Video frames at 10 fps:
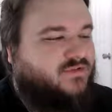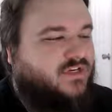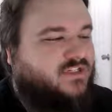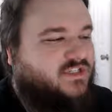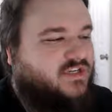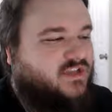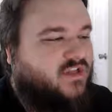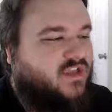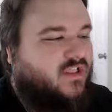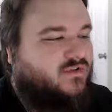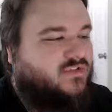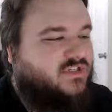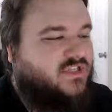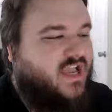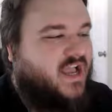So I just need to get close to
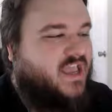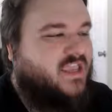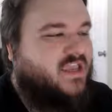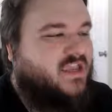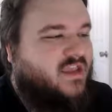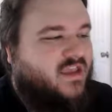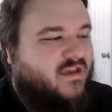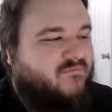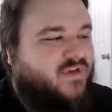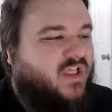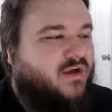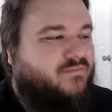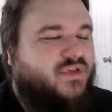this guy and fill up.